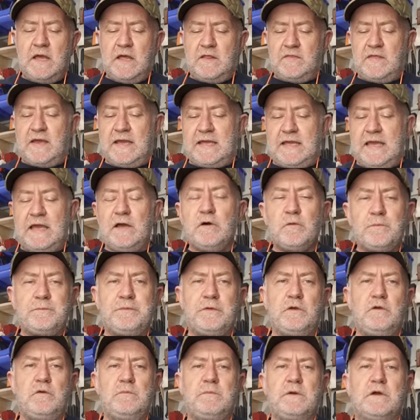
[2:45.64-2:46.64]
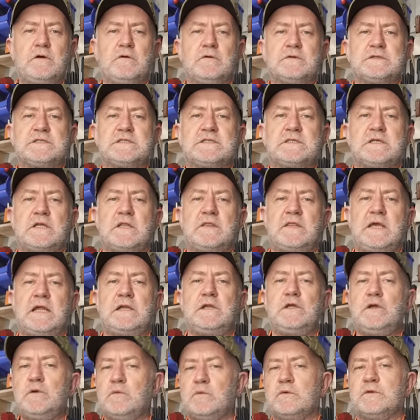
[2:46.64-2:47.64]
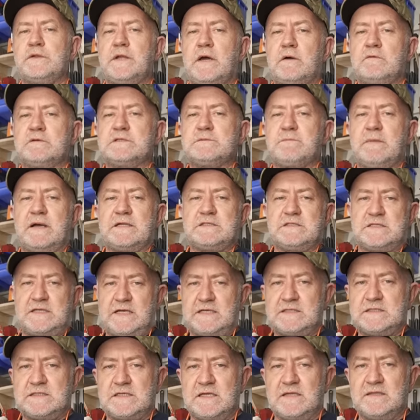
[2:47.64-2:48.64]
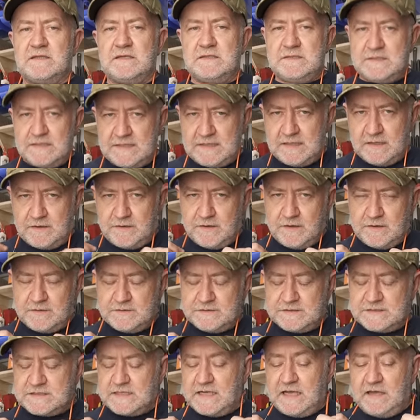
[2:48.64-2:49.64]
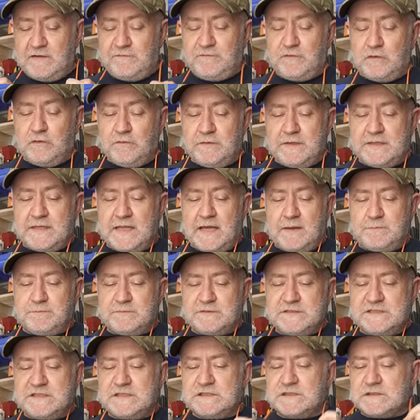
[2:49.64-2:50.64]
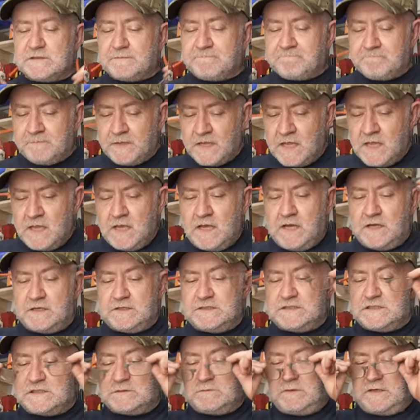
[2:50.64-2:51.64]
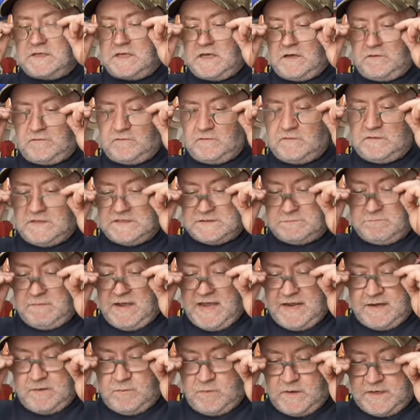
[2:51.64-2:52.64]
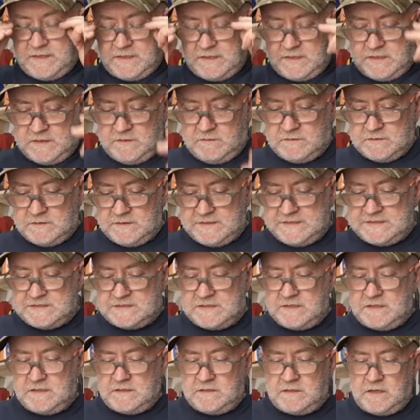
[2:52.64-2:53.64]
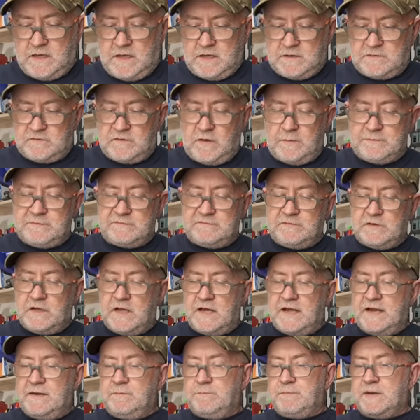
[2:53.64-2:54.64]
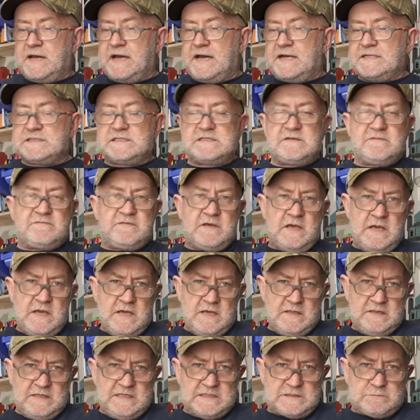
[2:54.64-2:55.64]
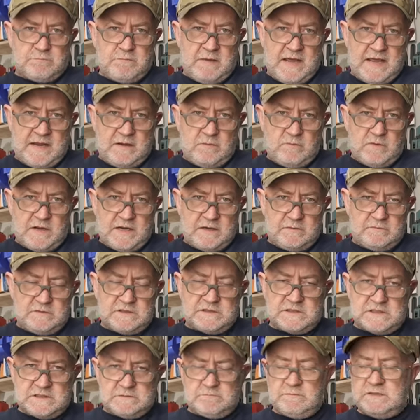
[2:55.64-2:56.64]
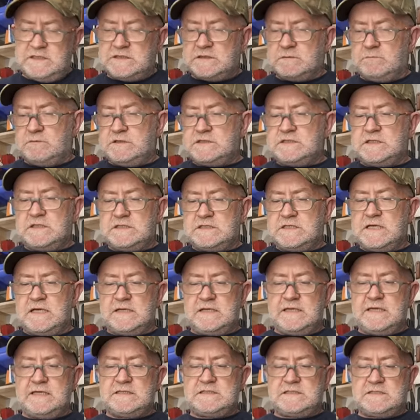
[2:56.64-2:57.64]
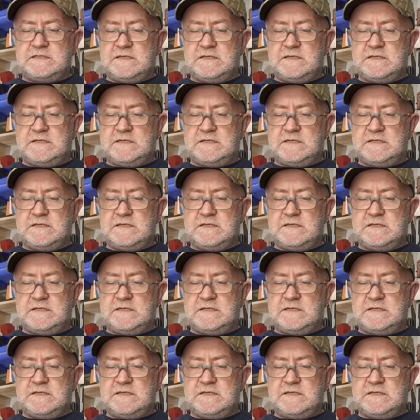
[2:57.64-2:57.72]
they help you, because then you will know as much as the dealer knows, if you're in that position. And I just want to go through this main one here, at least the top of line parts of this main one, which is Mitsubishi telling its